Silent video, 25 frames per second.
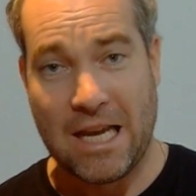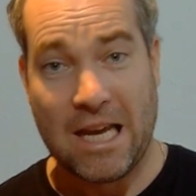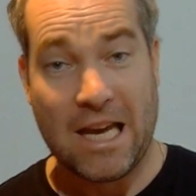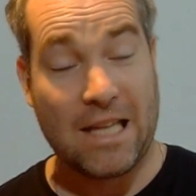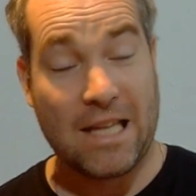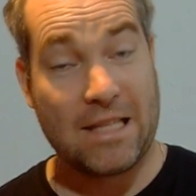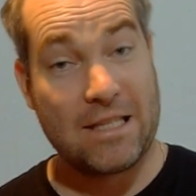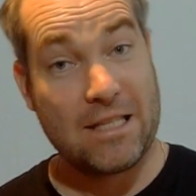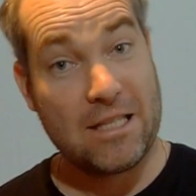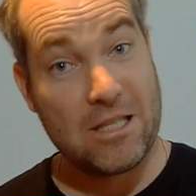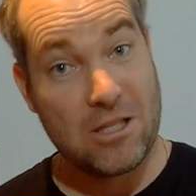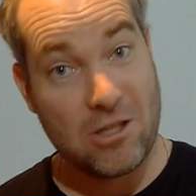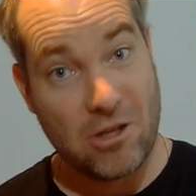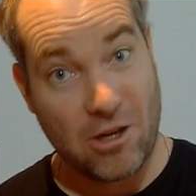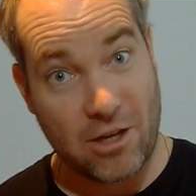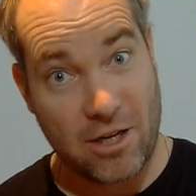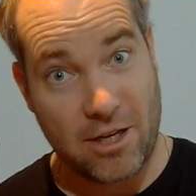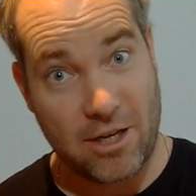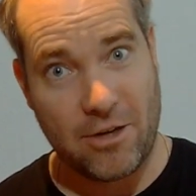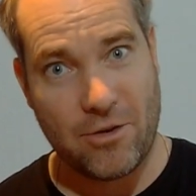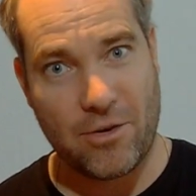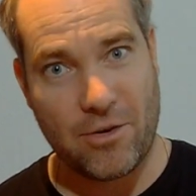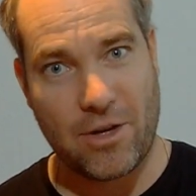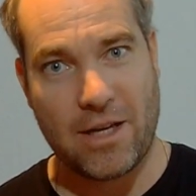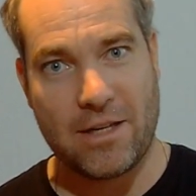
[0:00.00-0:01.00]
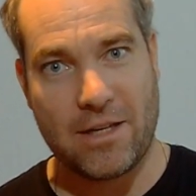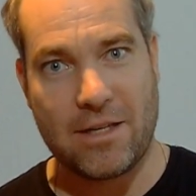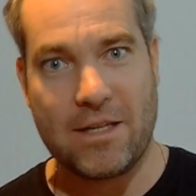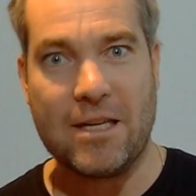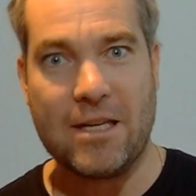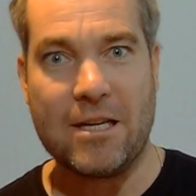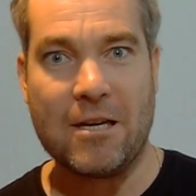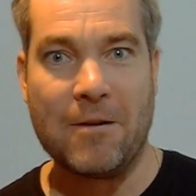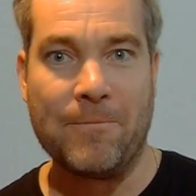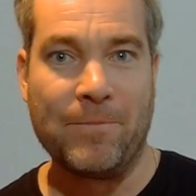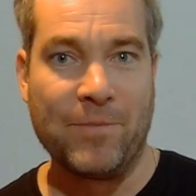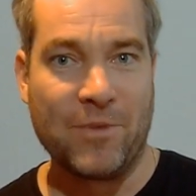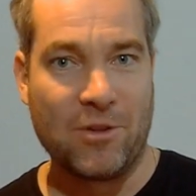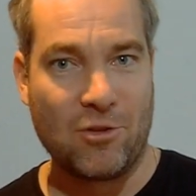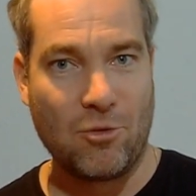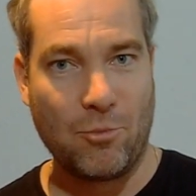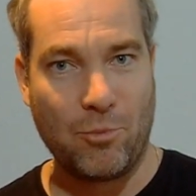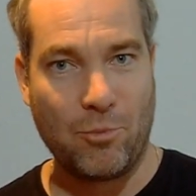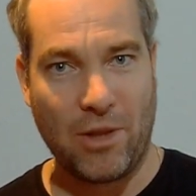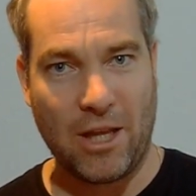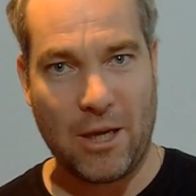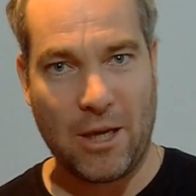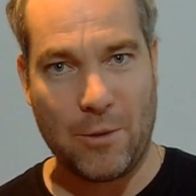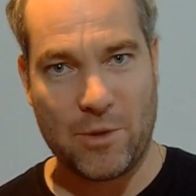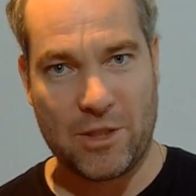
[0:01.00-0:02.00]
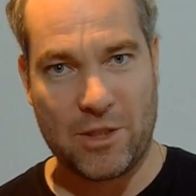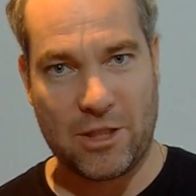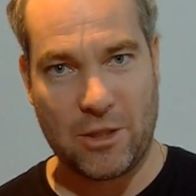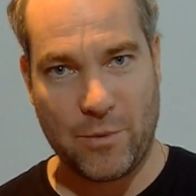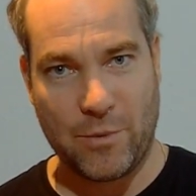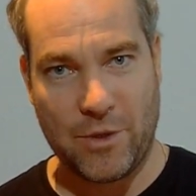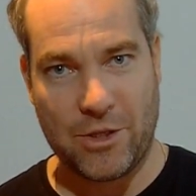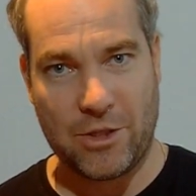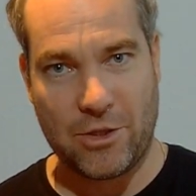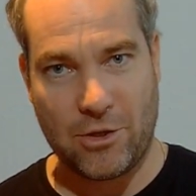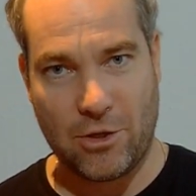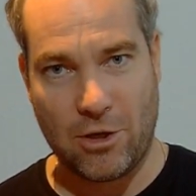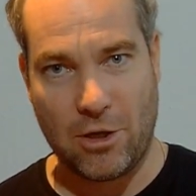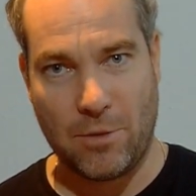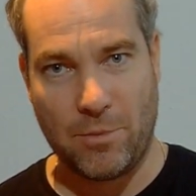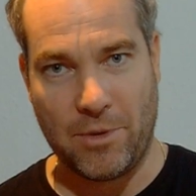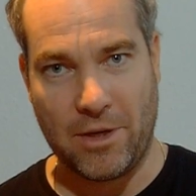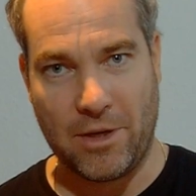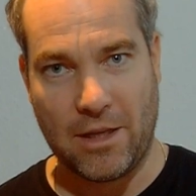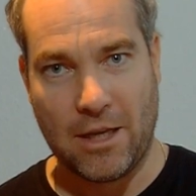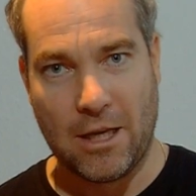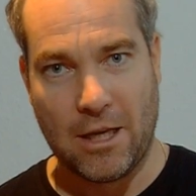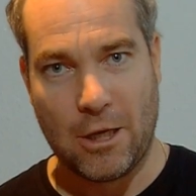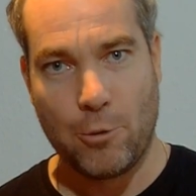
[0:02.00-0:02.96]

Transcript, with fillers: it's not a good idea to play with the wind turbine.